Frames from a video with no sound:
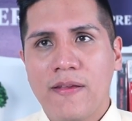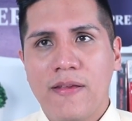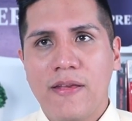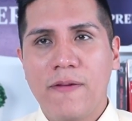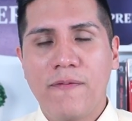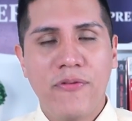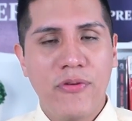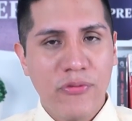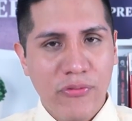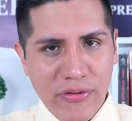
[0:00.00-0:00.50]

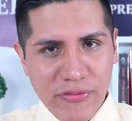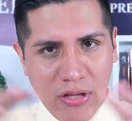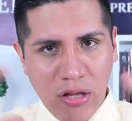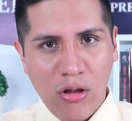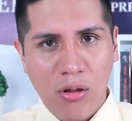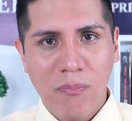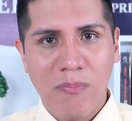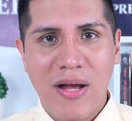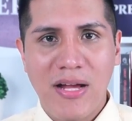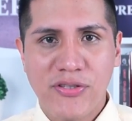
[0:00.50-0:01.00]
If you read the
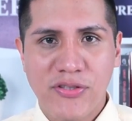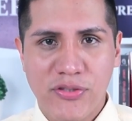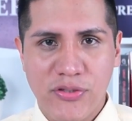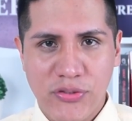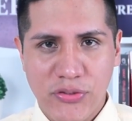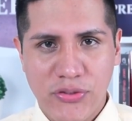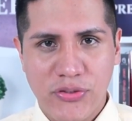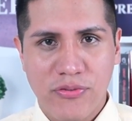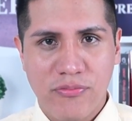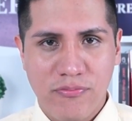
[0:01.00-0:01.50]
whole
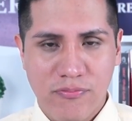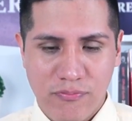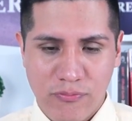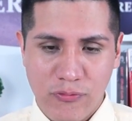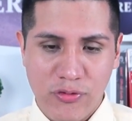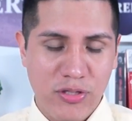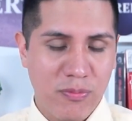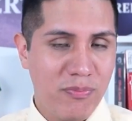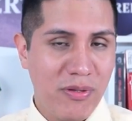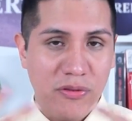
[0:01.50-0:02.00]
passage,
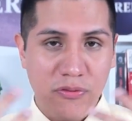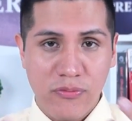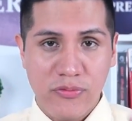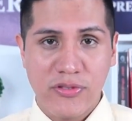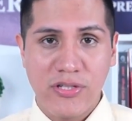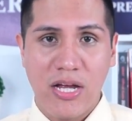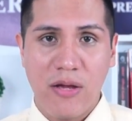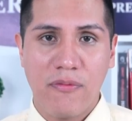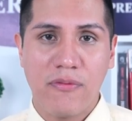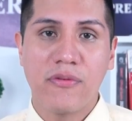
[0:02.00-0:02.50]
you spend your
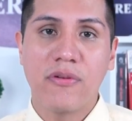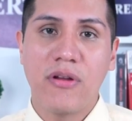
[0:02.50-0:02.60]
time,